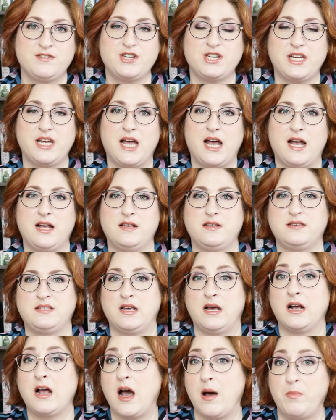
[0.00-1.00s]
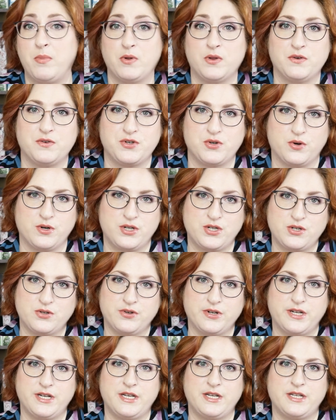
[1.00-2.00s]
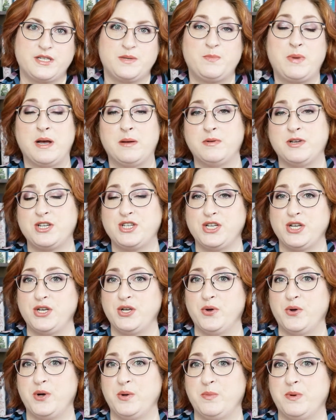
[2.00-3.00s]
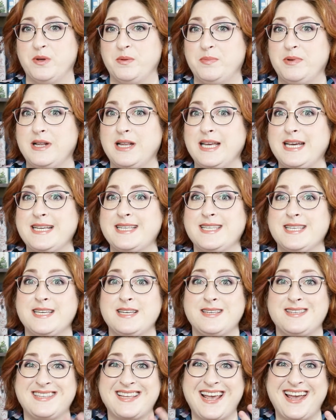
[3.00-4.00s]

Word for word: She has a couple of short stories published in notable places,